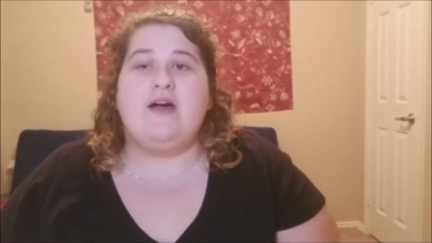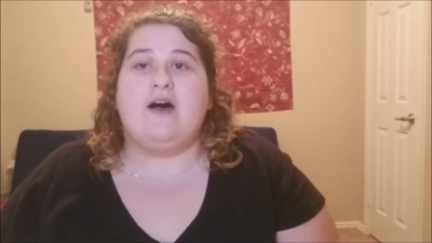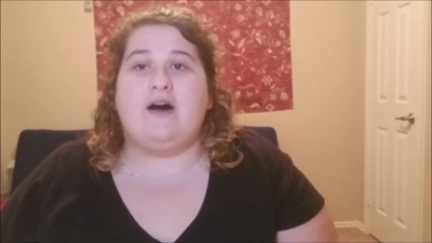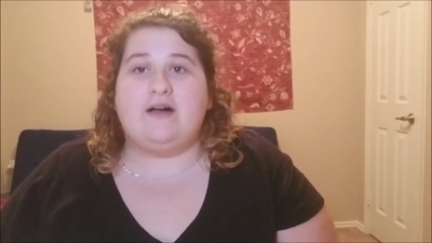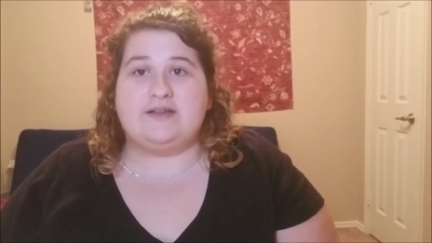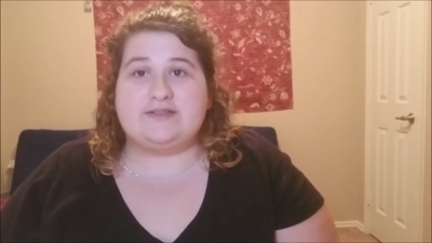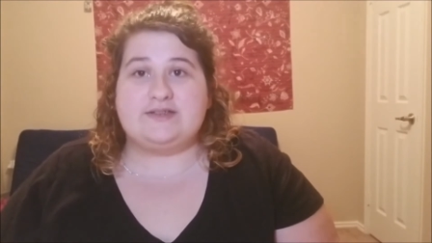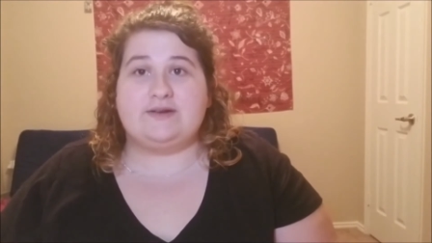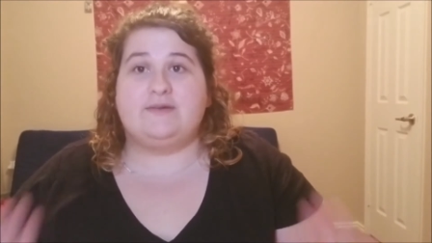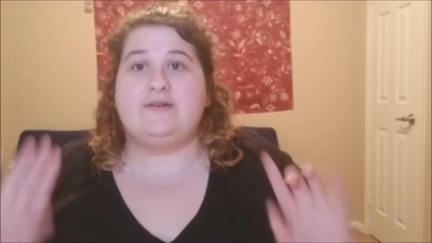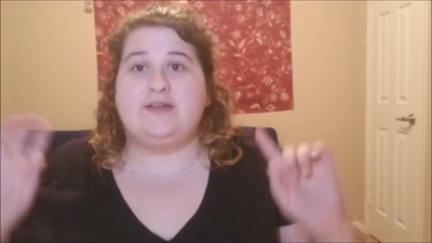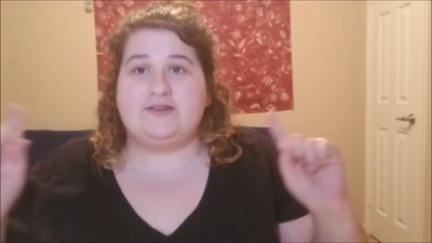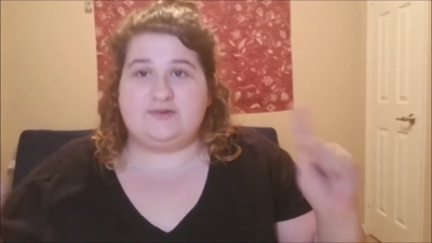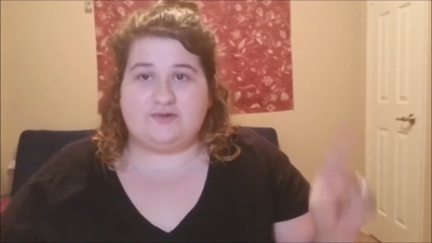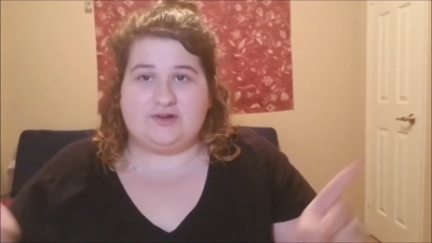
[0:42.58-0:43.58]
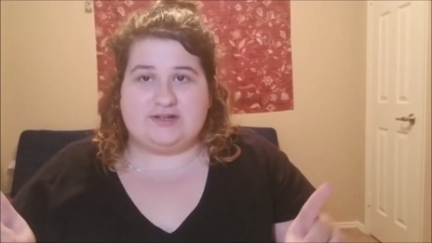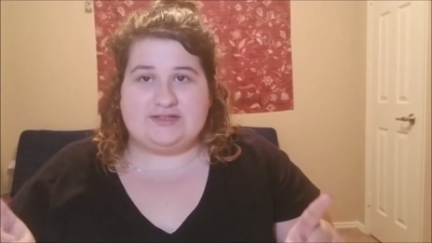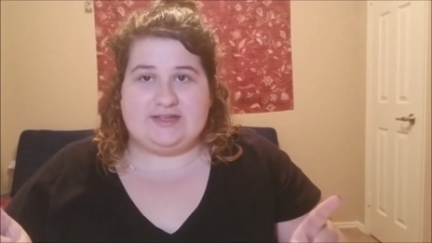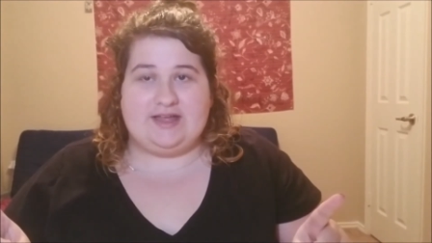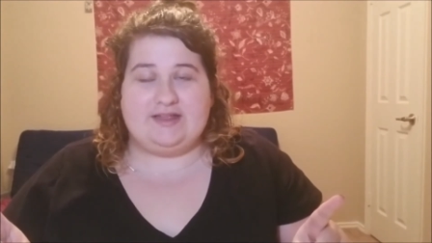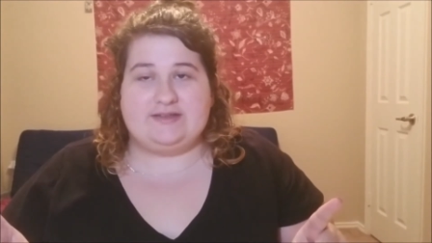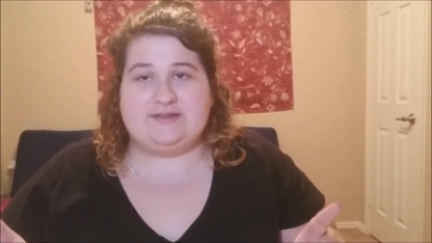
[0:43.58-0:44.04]
Also, to address
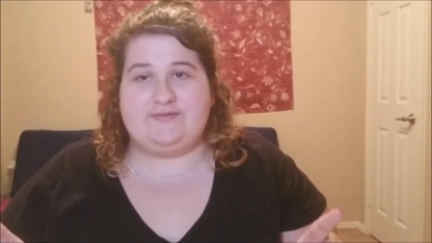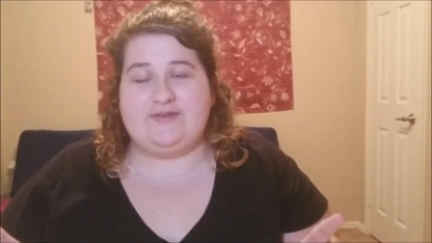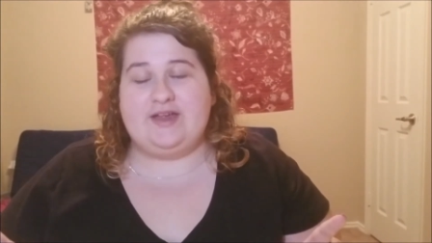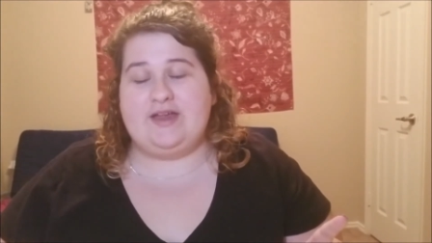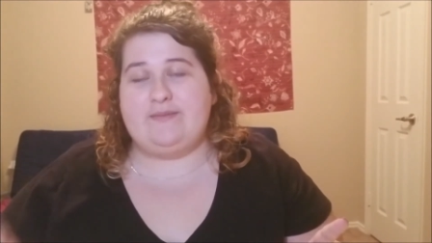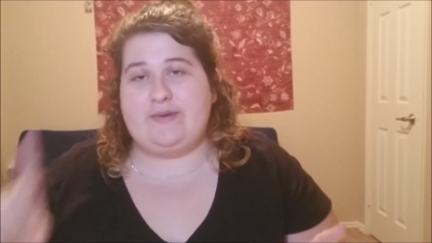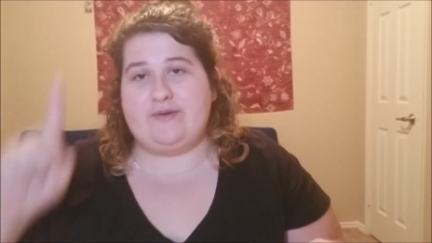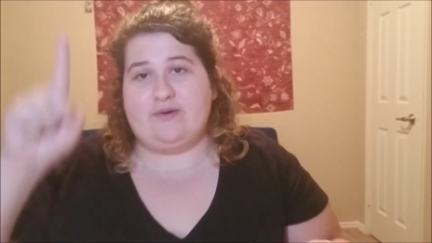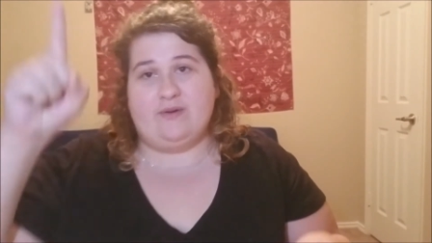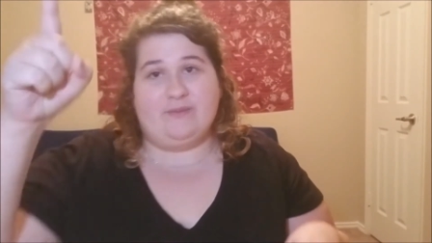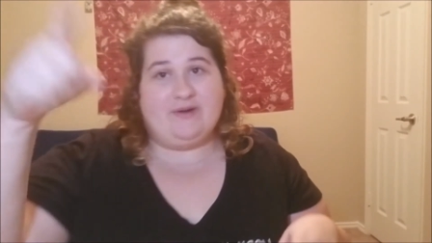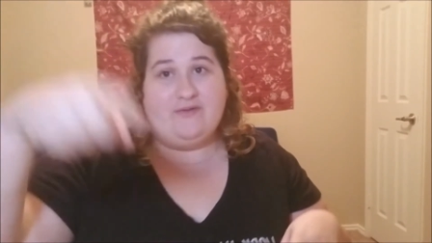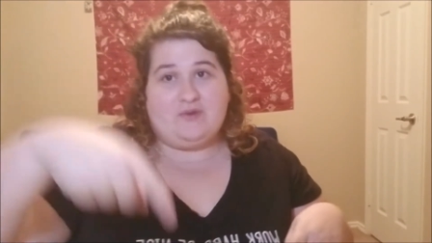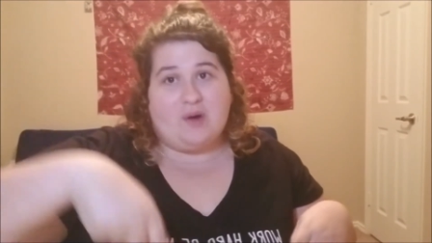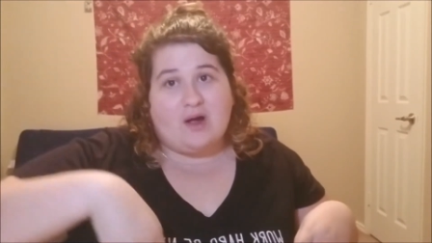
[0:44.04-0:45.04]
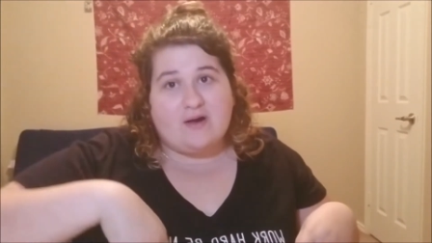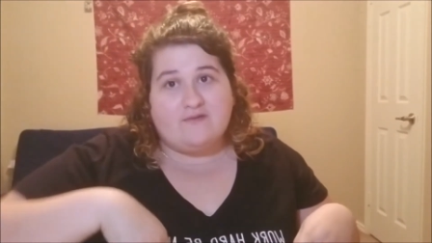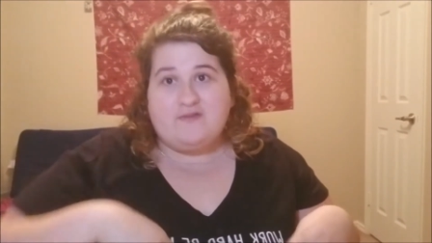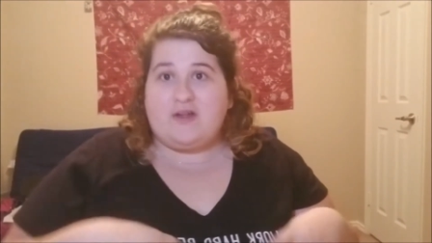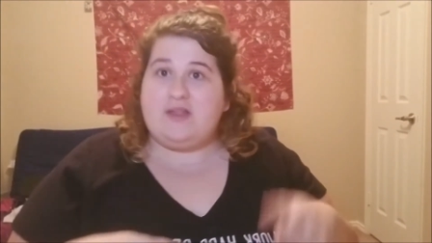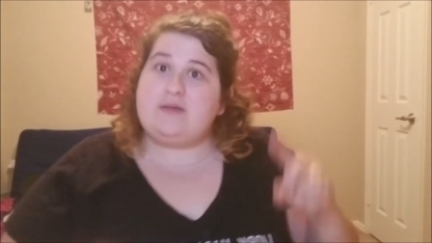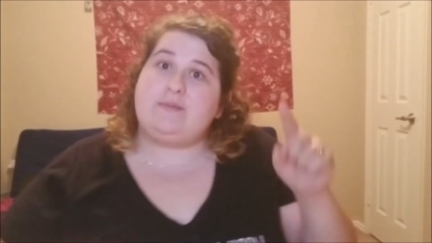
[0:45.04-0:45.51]
the elephant in my room, if you
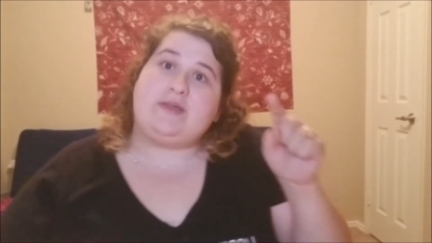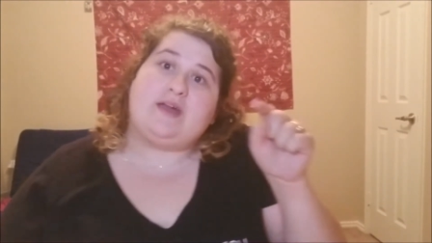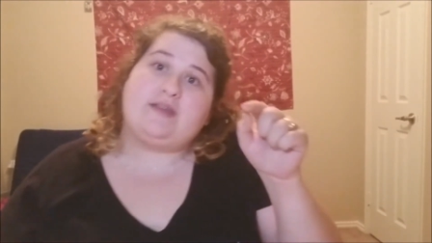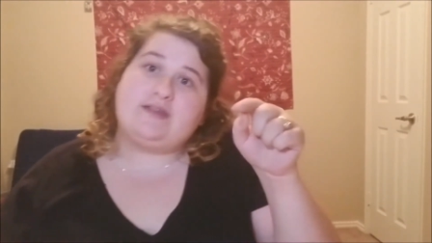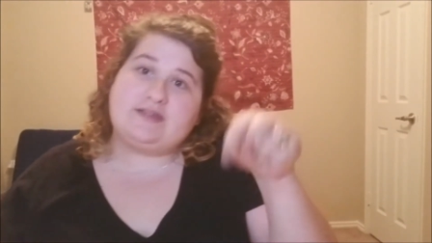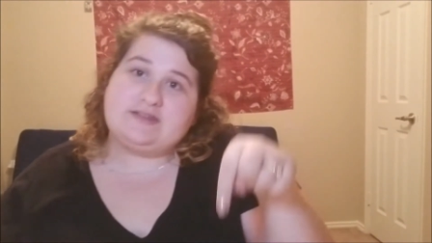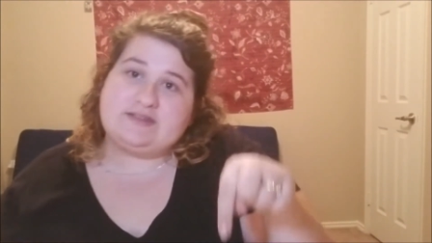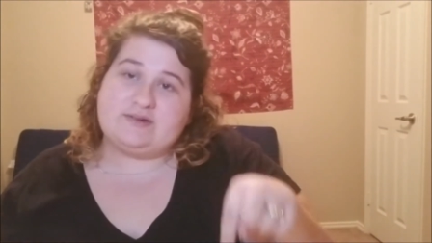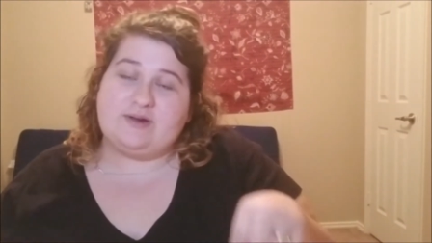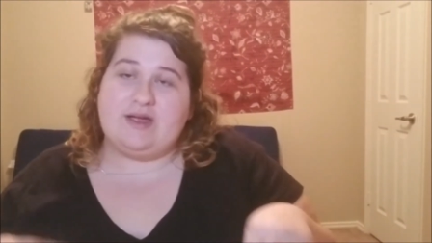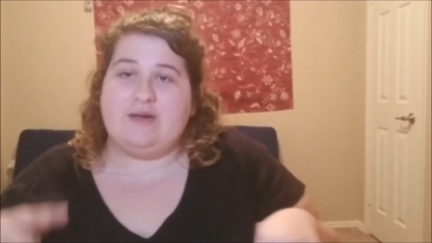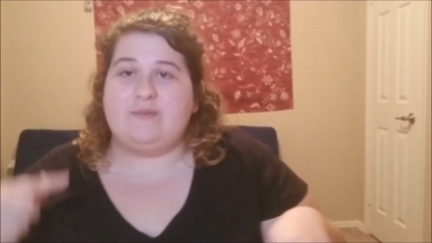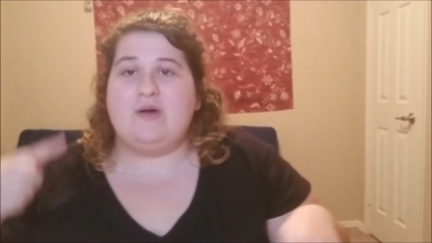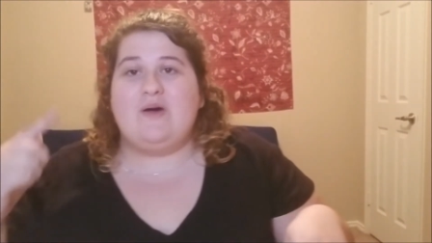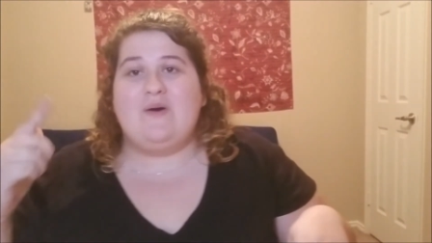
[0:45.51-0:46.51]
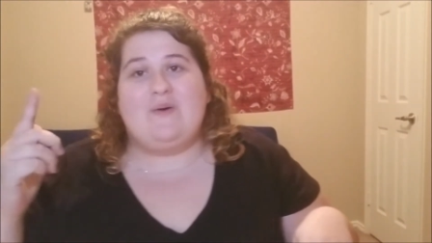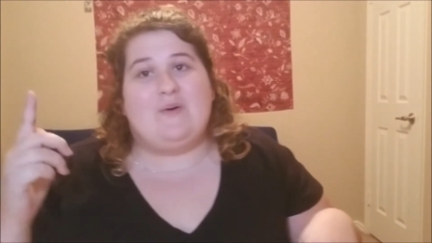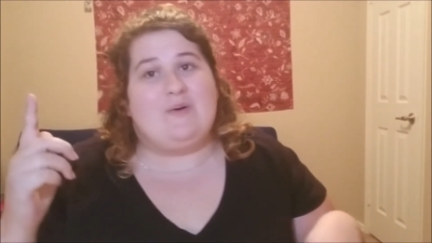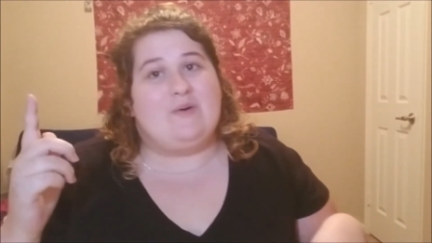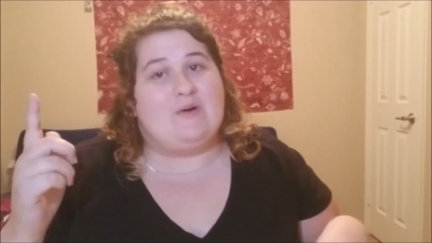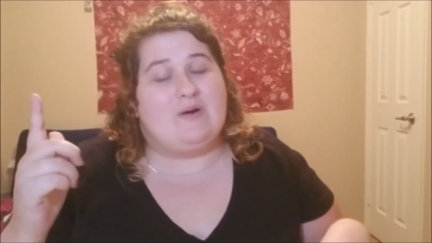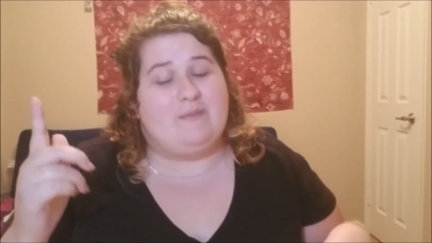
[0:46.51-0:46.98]
aren't following me on Instagram
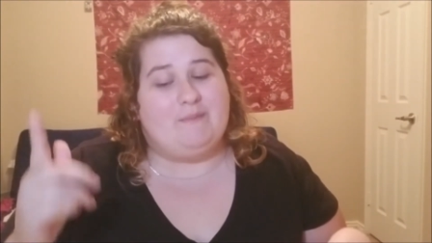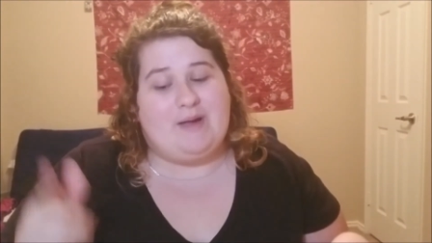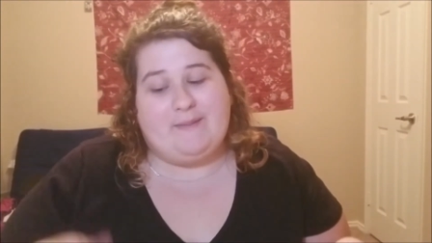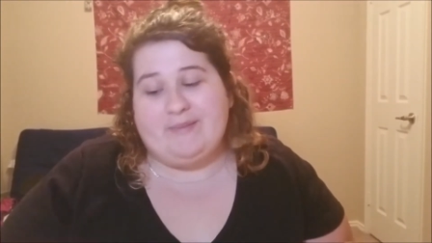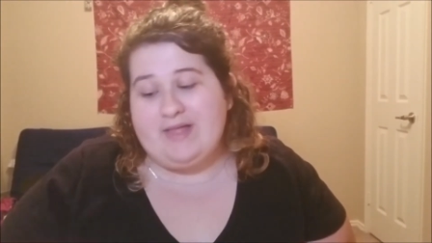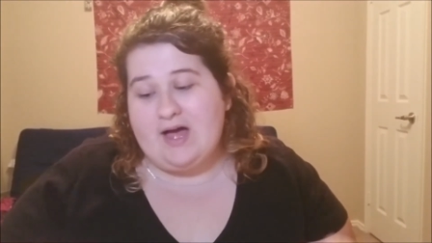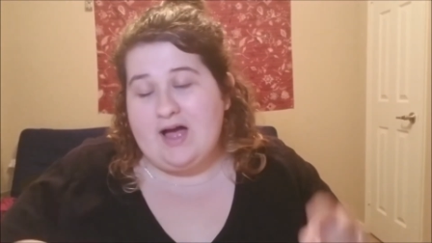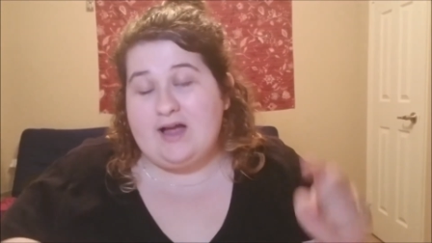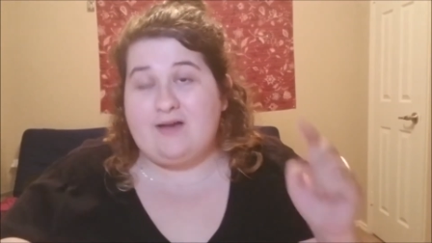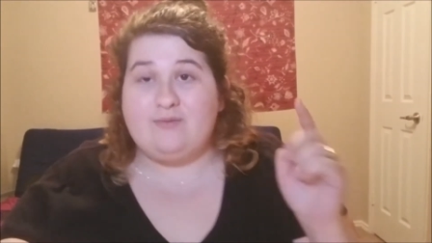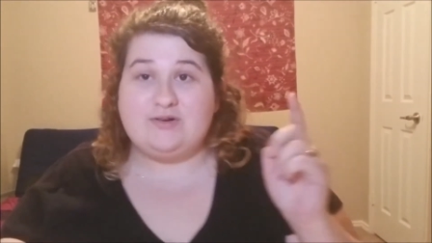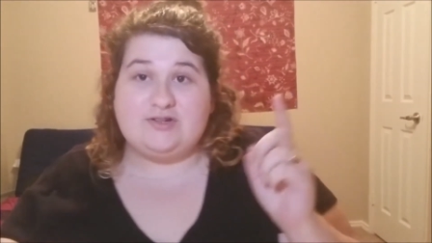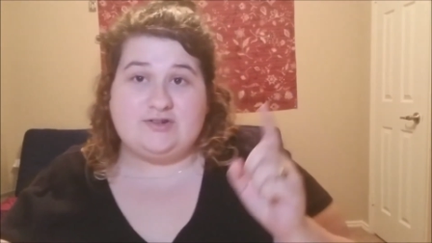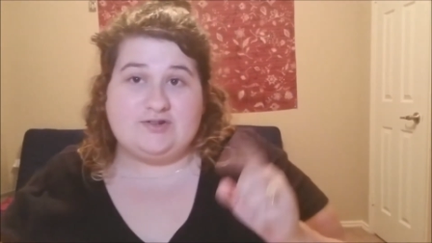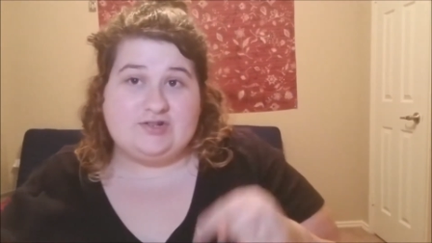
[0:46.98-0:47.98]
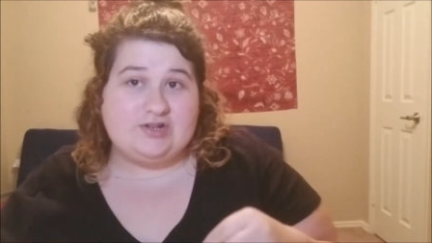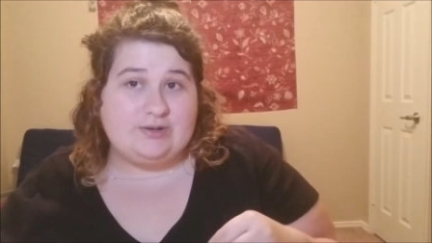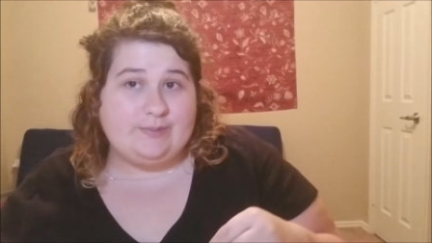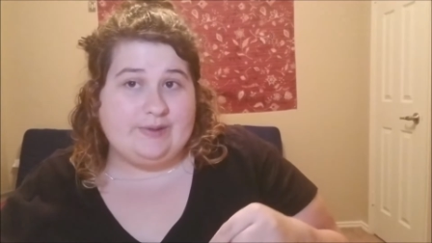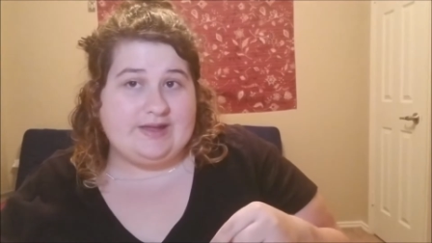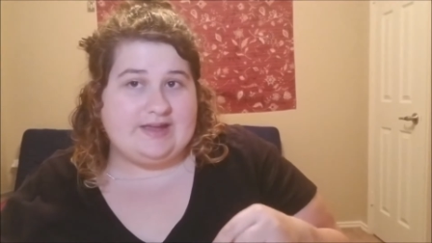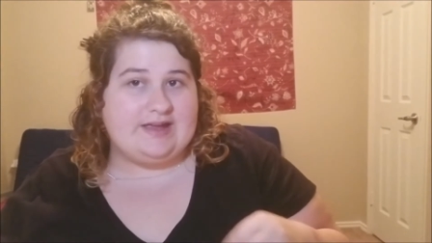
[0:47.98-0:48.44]
or my blog, which you
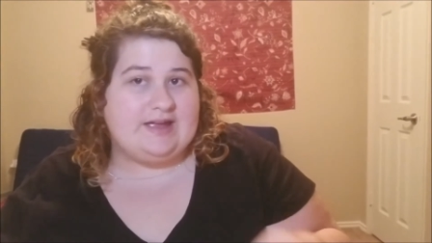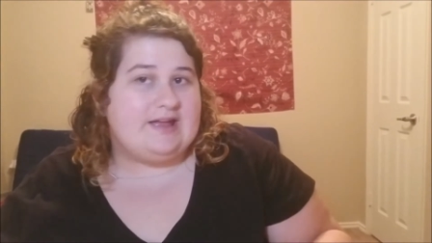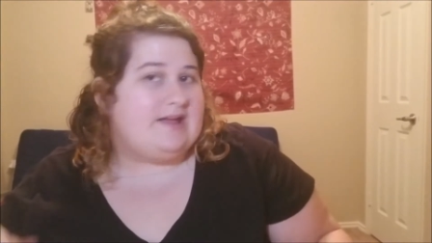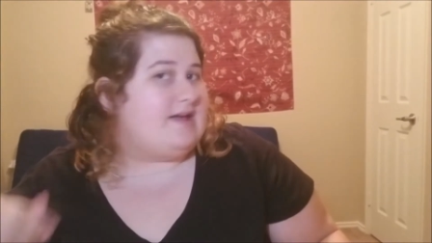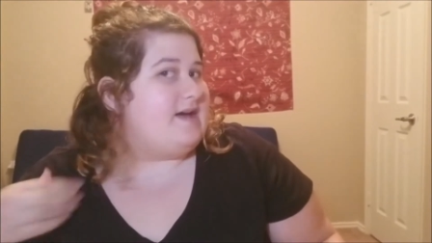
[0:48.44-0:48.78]
should be,